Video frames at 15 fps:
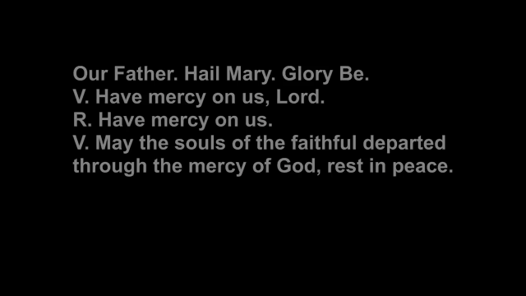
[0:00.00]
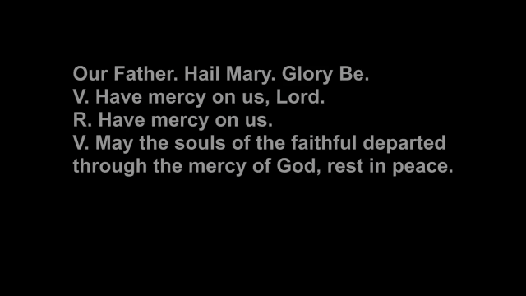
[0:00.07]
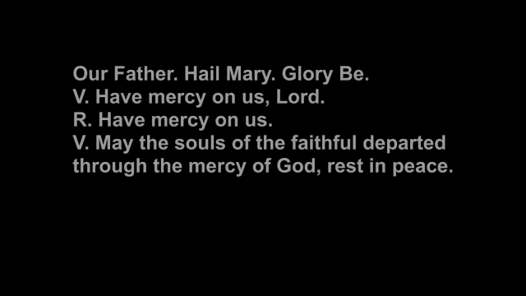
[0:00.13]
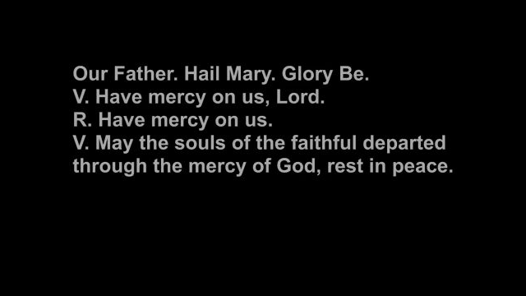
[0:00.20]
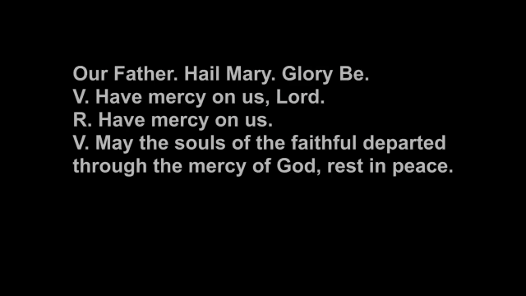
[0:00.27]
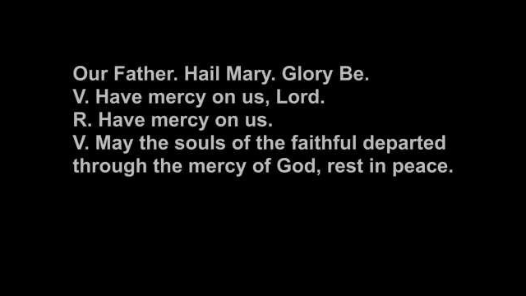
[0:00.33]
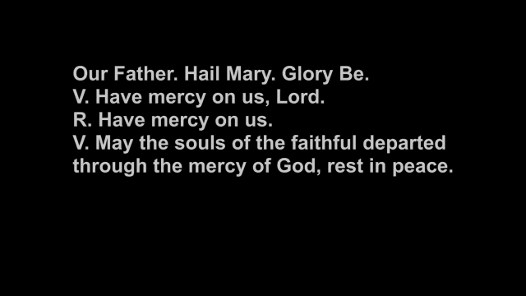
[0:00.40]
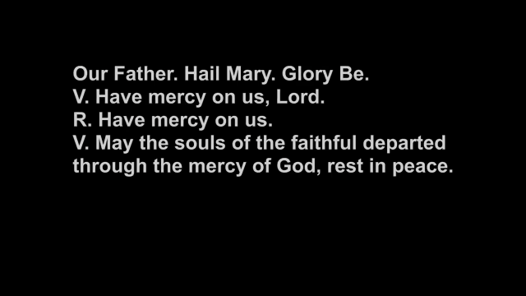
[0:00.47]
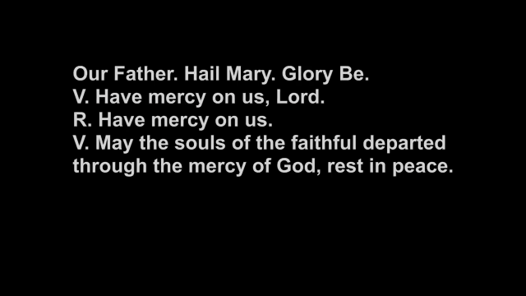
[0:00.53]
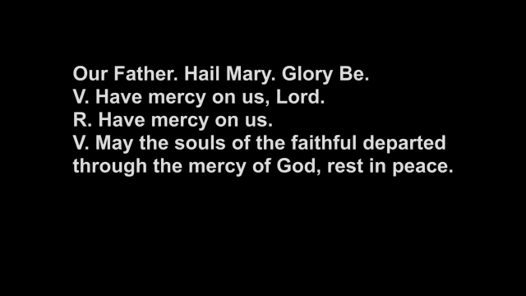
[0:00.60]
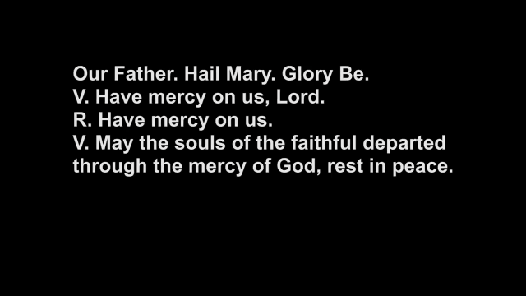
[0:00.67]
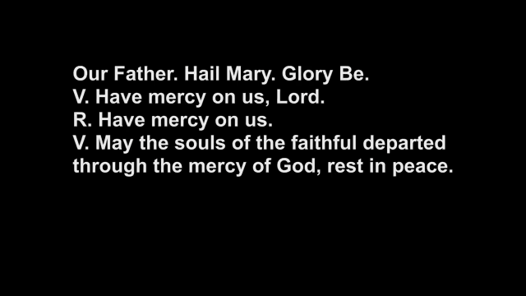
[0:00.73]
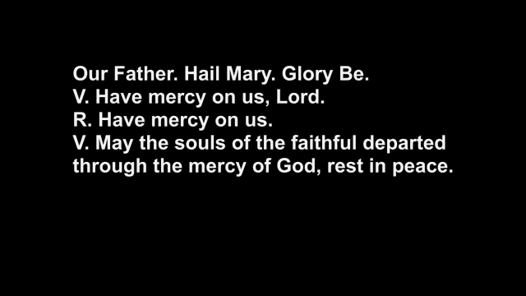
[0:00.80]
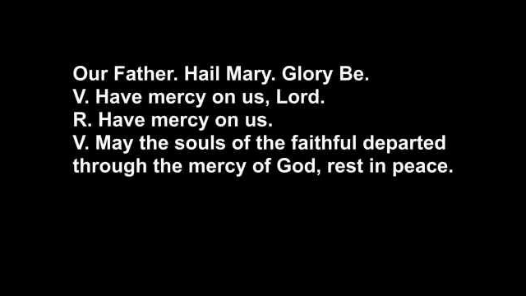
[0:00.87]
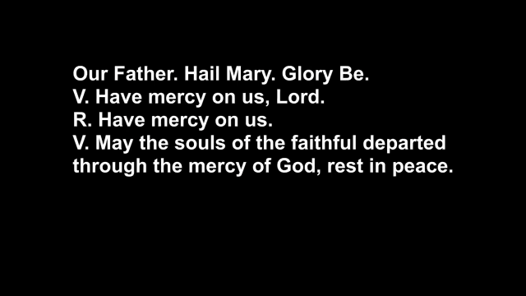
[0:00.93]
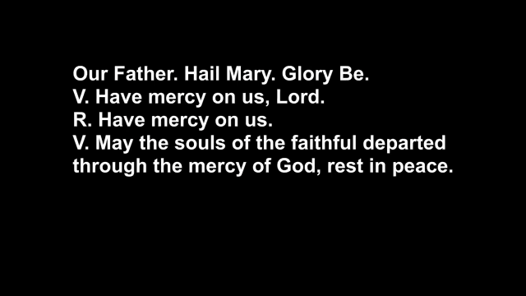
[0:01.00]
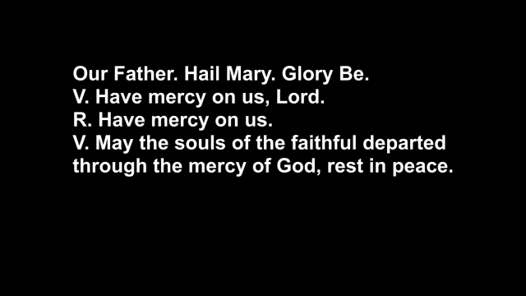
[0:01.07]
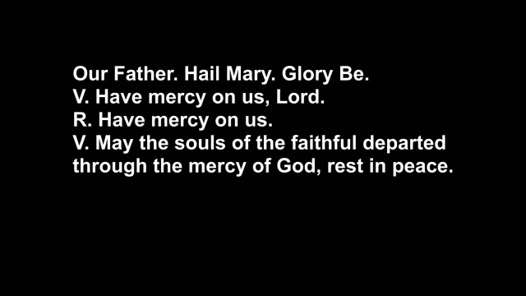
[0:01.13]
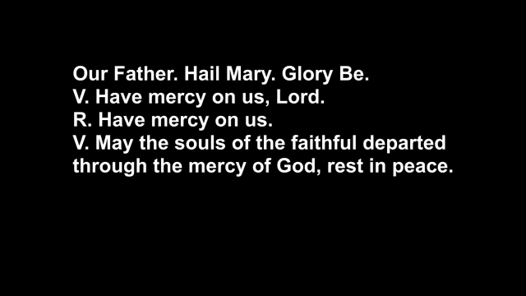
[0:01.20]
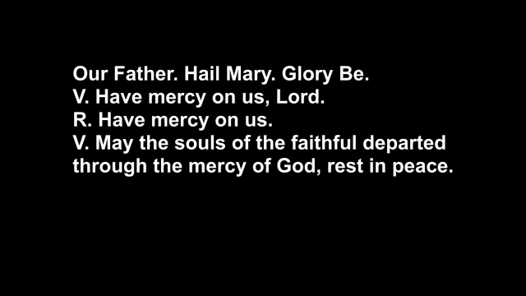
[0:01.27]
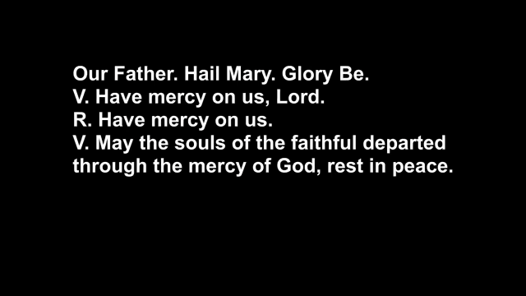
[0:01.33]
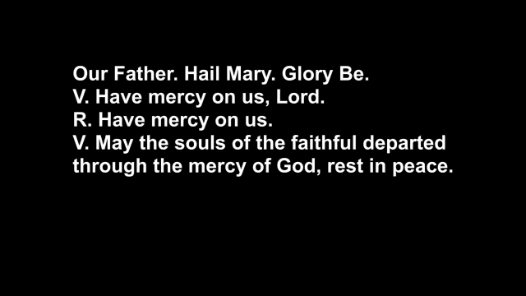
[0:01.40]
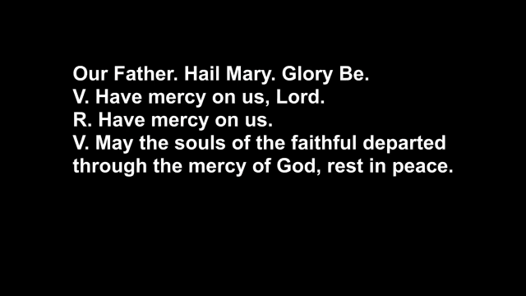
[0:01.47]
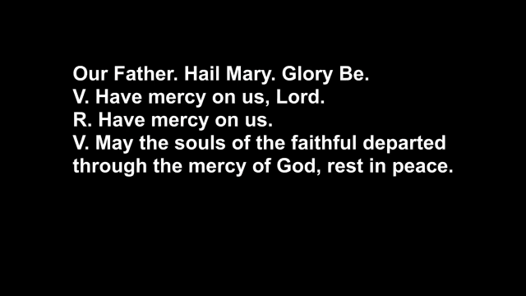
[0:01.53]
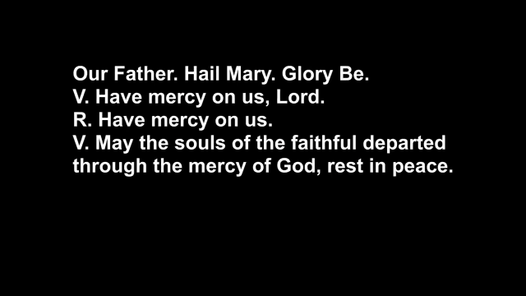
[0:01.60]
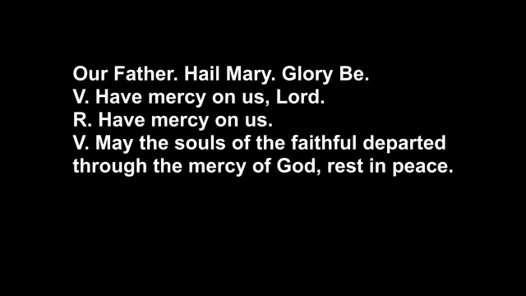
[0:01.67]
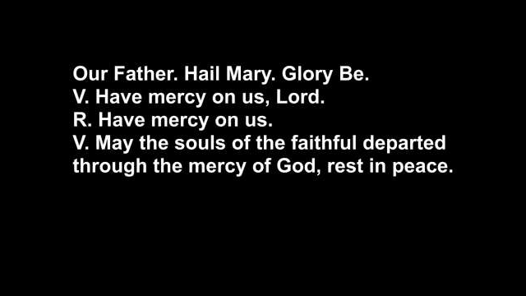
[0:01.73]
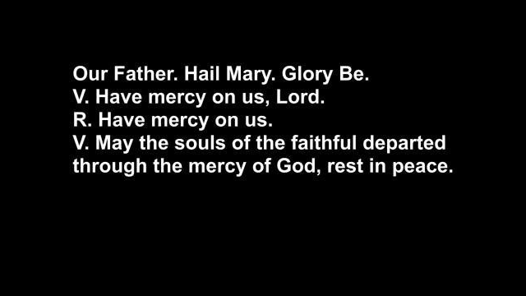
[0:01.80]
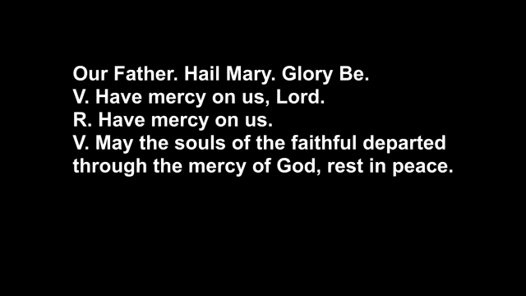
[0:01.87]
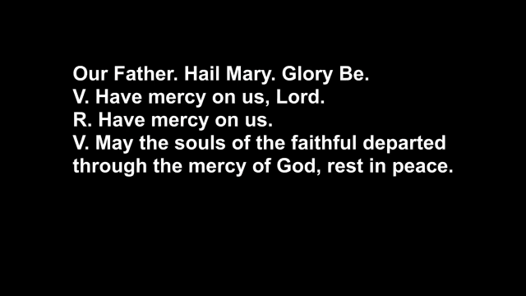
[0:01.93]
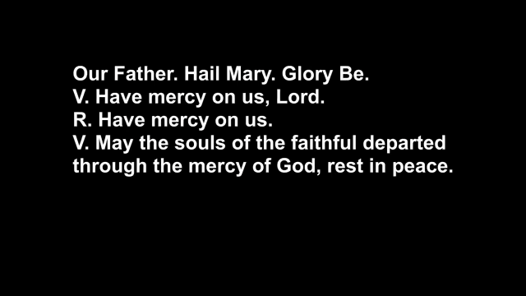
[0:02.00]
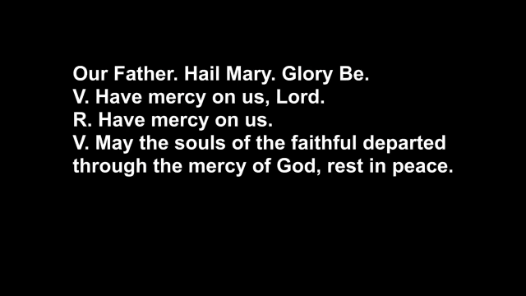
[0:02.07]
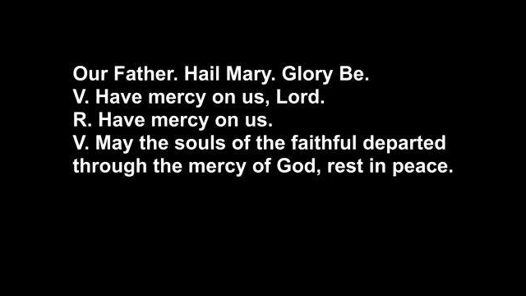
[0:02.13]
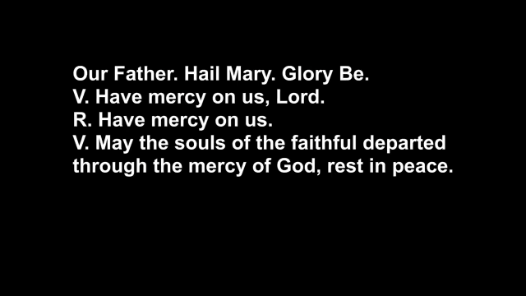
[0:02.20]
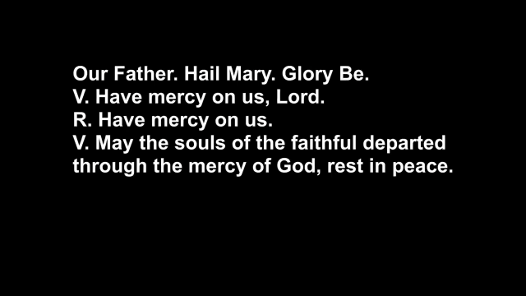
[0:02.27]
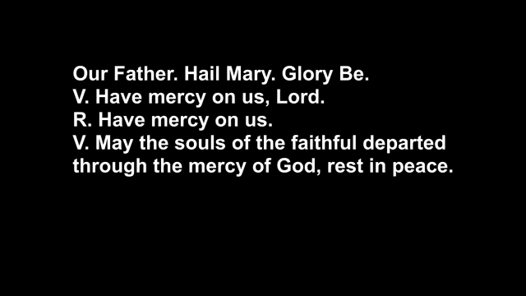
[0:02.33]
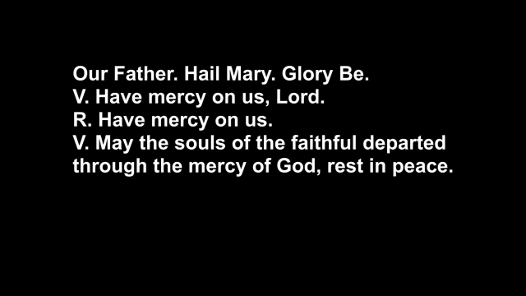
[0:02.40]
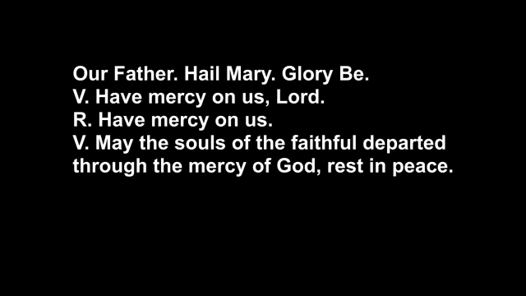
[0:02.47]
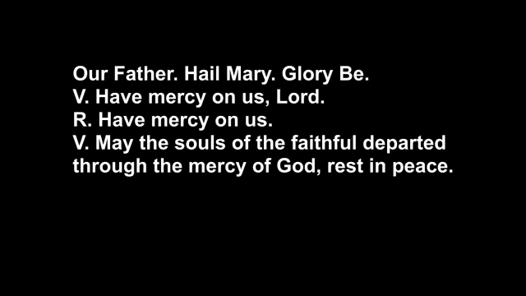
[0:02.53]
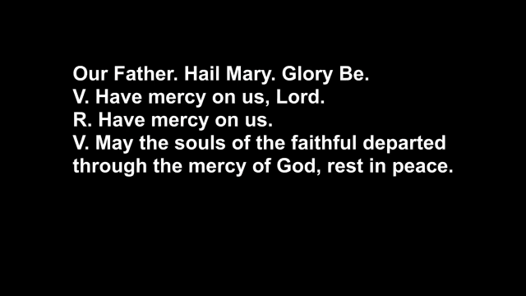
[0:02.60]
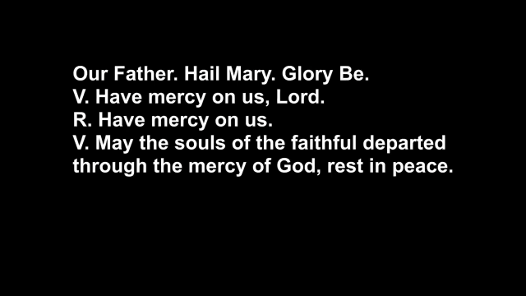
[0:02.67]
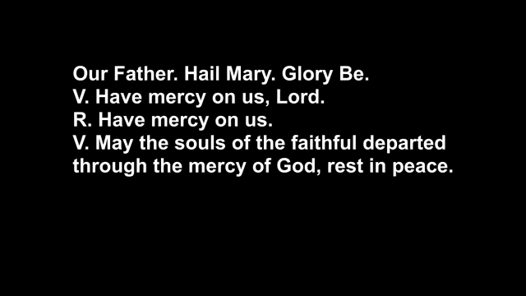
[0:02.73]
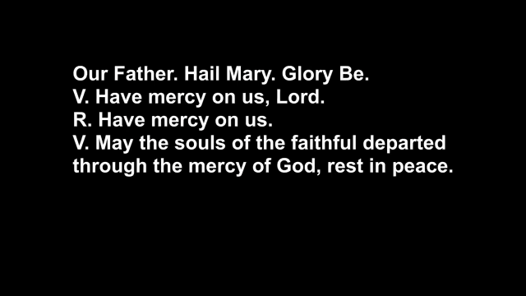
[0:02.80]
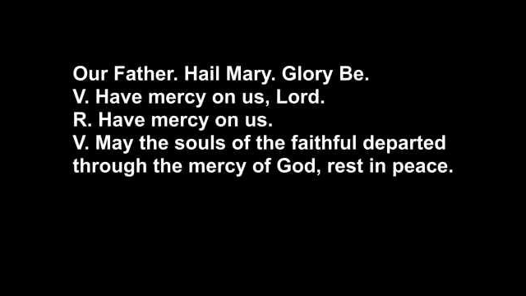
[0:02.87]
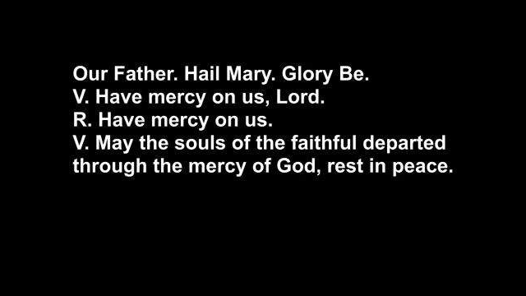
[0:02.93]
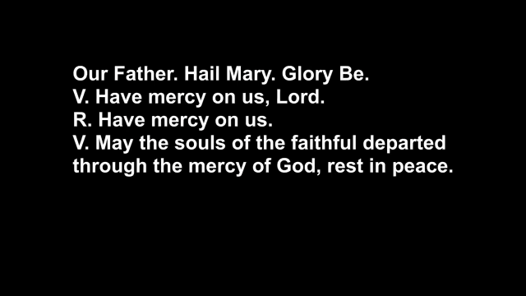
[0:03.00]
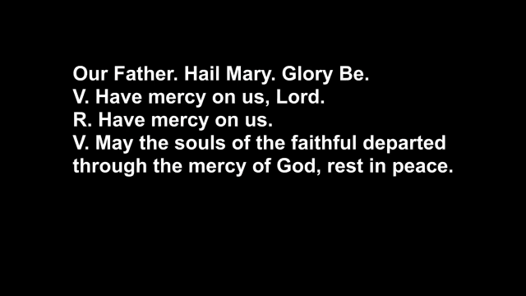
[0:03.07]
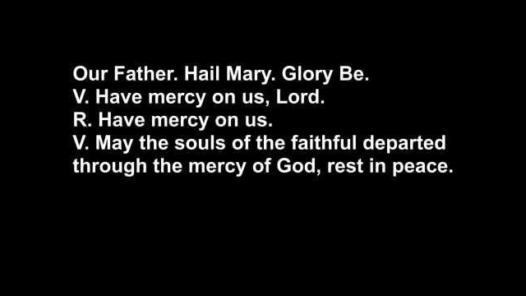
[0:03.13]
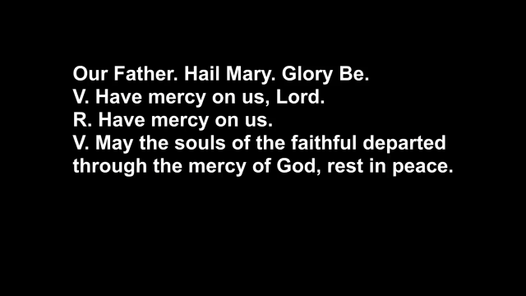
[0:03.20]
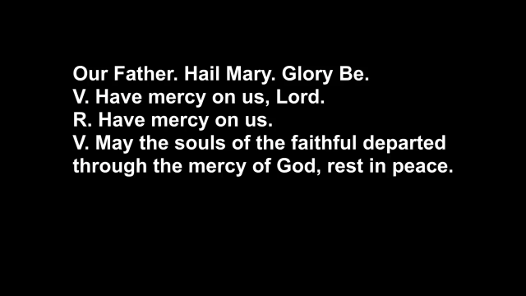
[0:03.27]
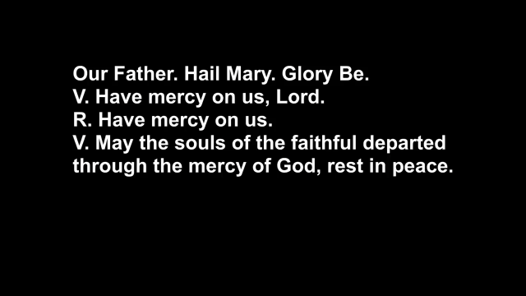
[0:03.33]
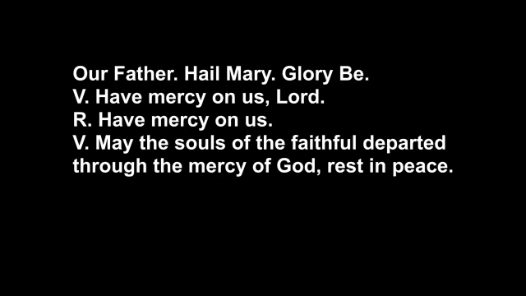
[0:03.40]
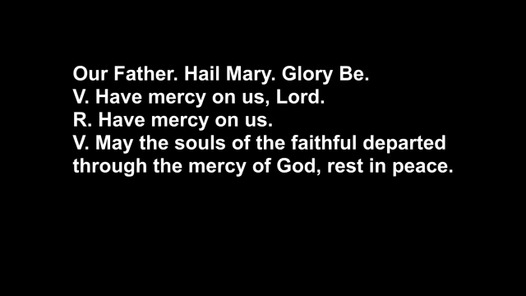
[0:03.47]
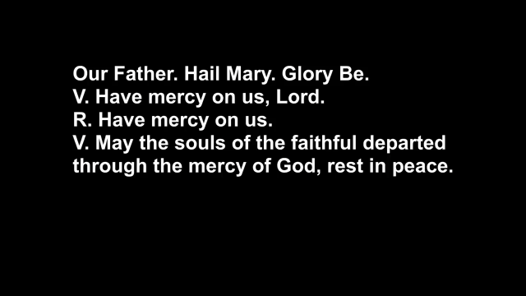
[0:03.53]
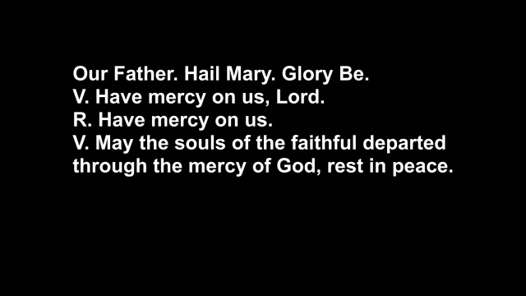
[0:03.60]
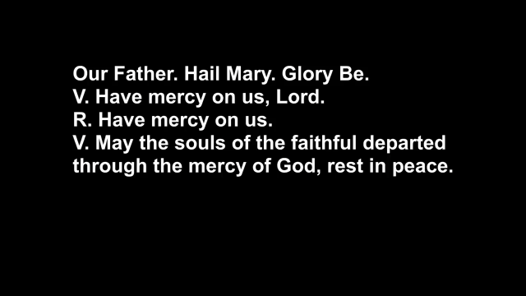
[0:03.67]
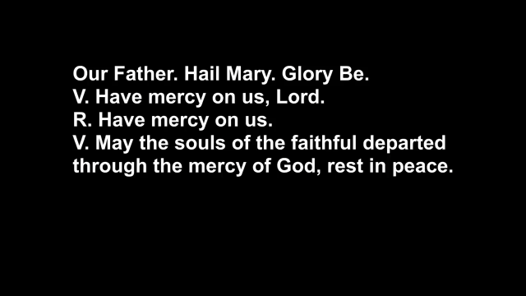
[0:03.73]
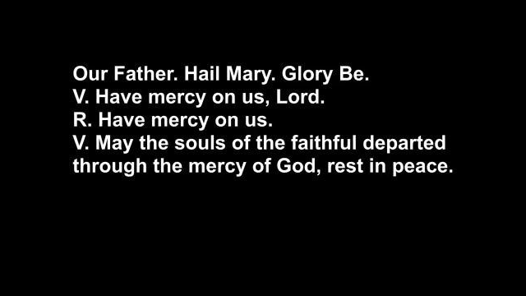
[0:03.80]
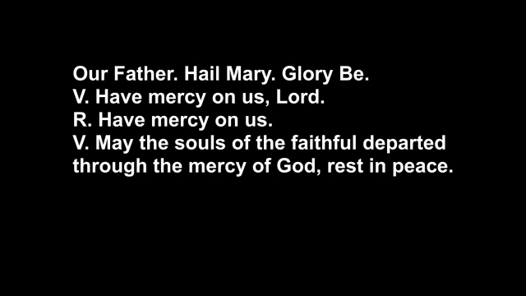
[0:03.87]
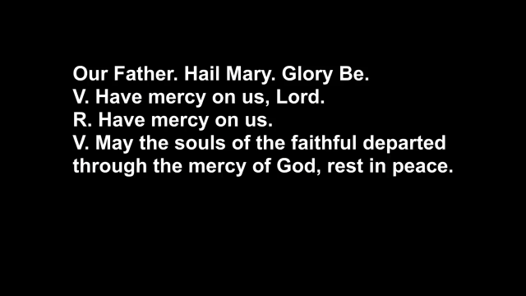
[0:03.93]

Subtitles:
(no speaker visible)